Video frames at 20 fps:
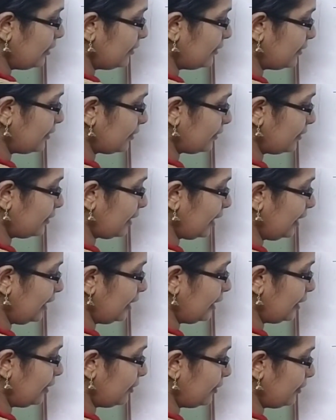So 3
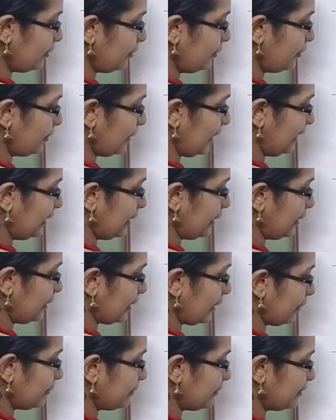into 20
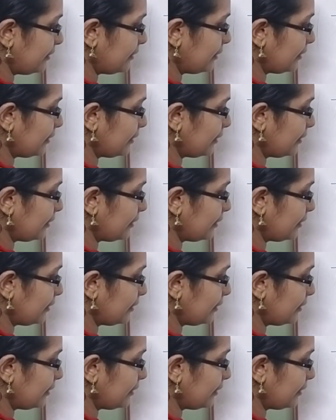times.